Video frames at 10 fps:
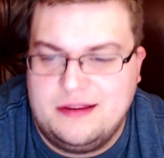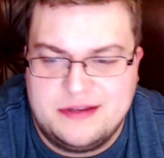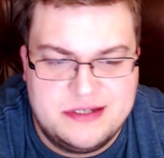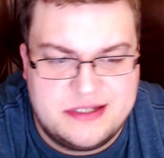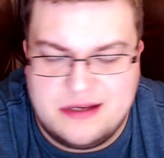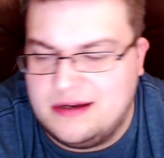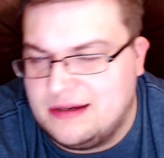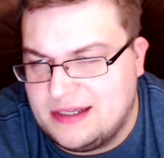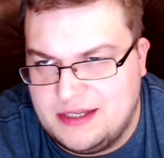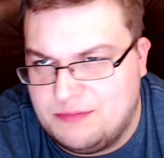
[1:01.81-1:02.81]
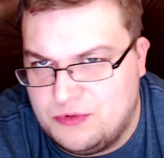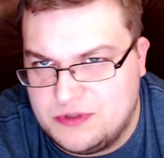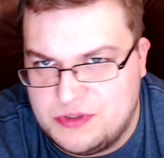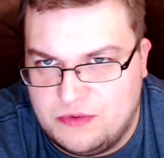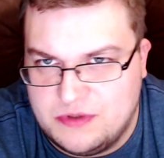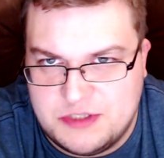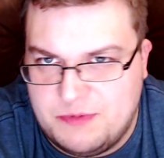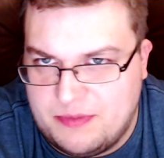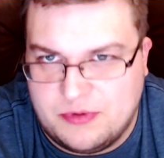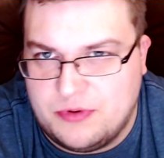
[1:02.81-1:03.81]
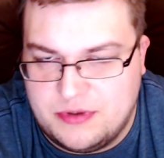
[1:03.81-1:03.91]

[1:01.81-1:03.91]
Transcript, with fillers: others are geared more towards people who